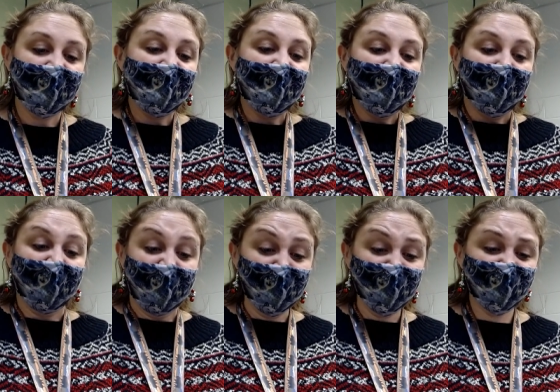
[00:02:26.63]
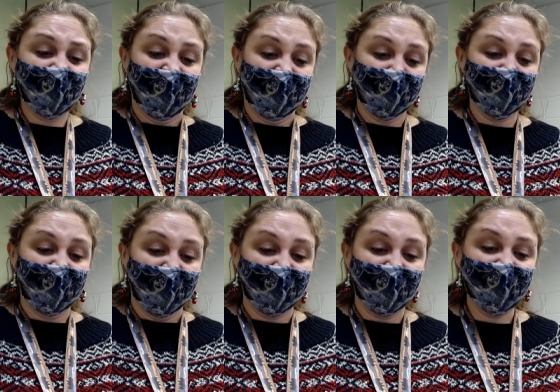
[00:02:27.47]
My own training began
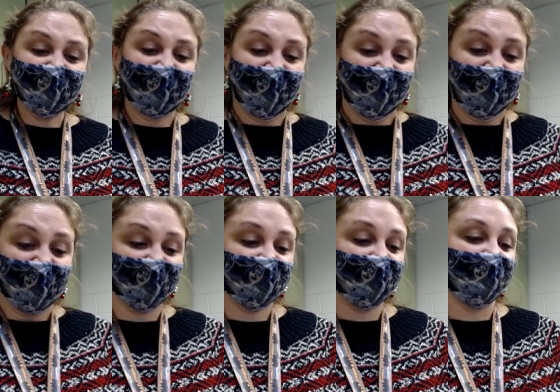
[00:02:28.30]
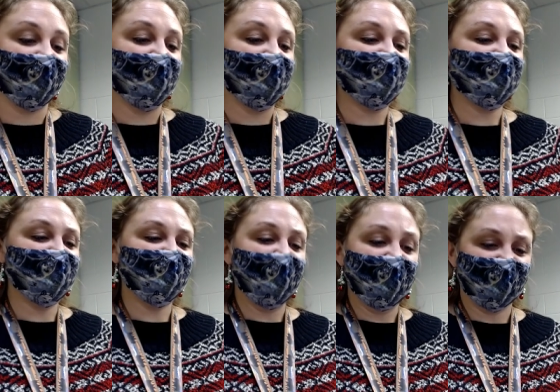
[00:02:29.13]
on the day after the first
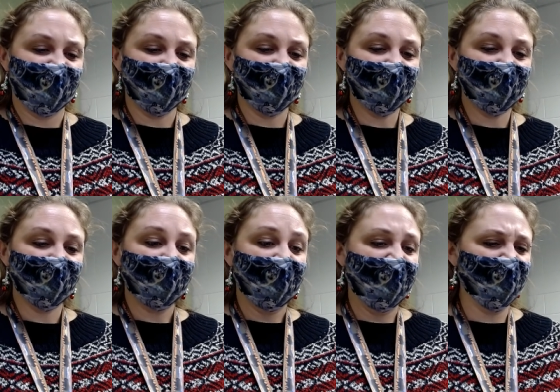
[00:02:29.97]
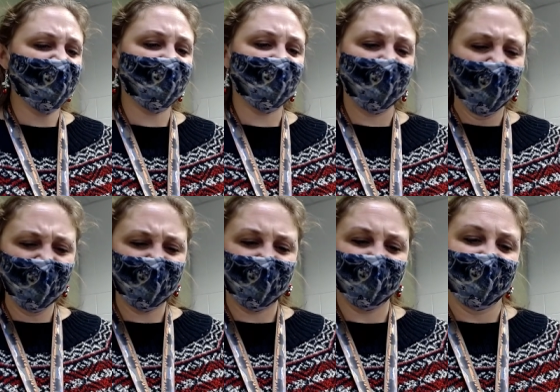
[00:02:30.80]
injections. It was George who
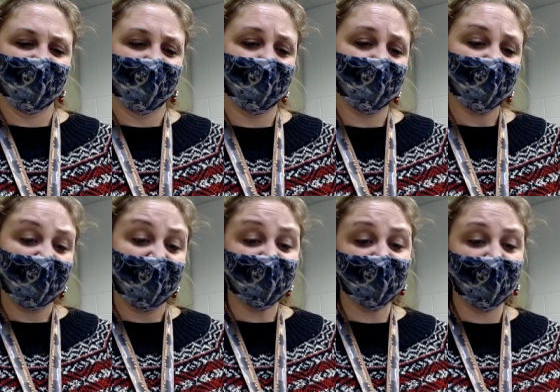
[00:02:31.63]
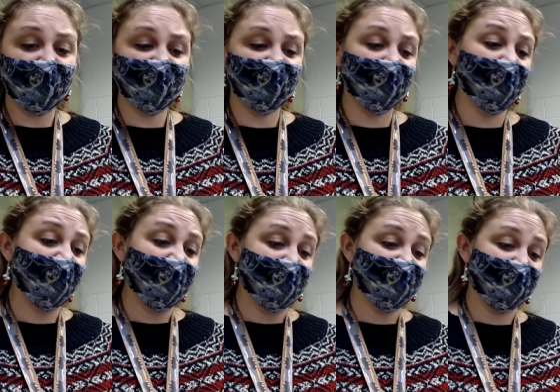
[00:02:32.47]
did it. I suppose Julie and
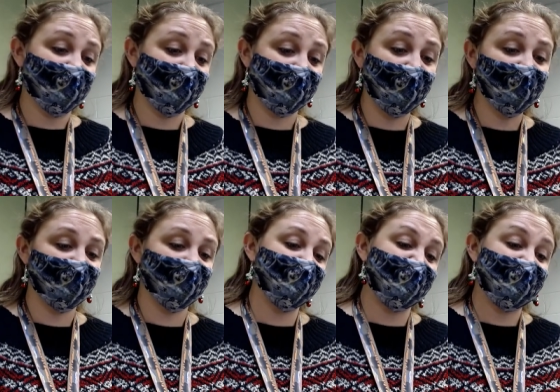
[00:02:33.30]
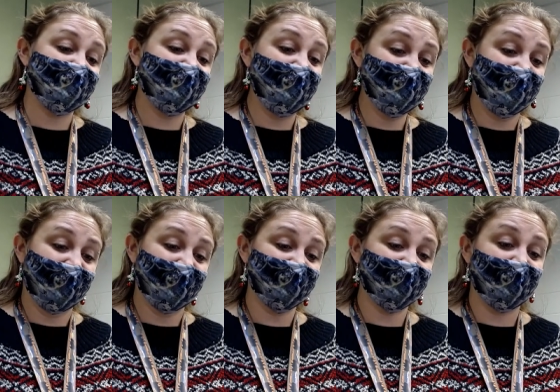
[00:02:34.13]
Dr. Schultz were doing the same test
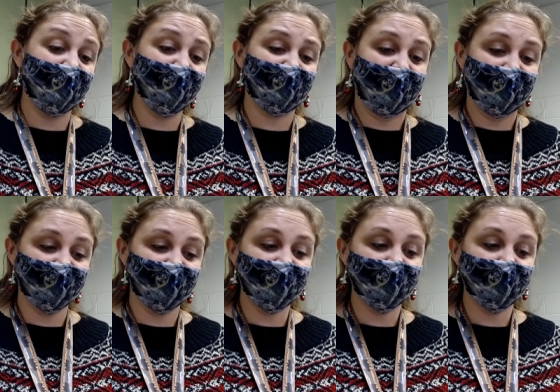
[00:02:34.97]
on other rats.